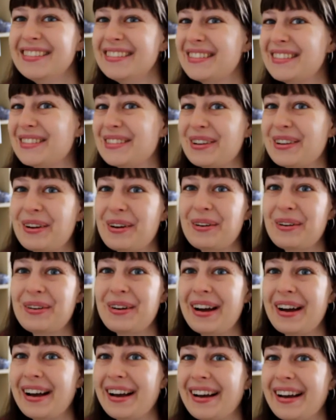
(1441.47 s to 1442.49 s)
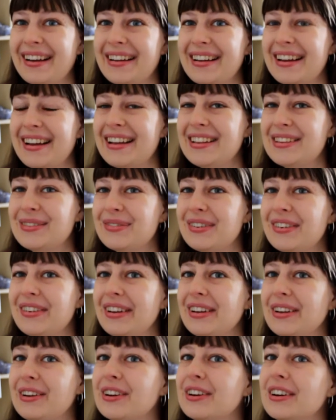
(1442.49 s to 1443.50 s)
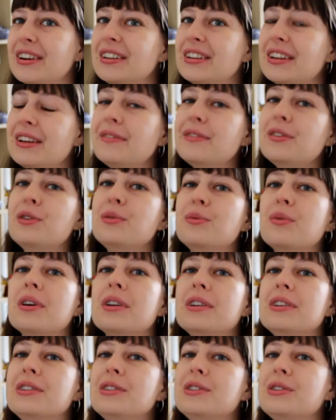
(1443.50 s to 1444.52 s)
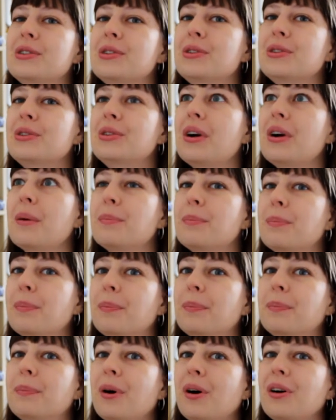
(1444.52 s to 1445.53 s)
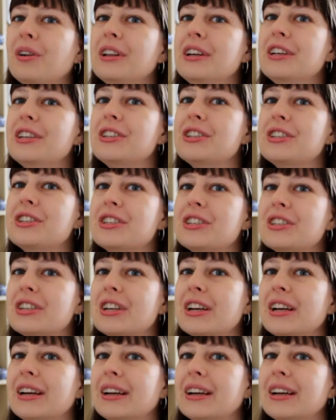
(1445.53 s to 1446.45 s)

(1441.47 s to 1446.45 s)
So it's very good if you want to polish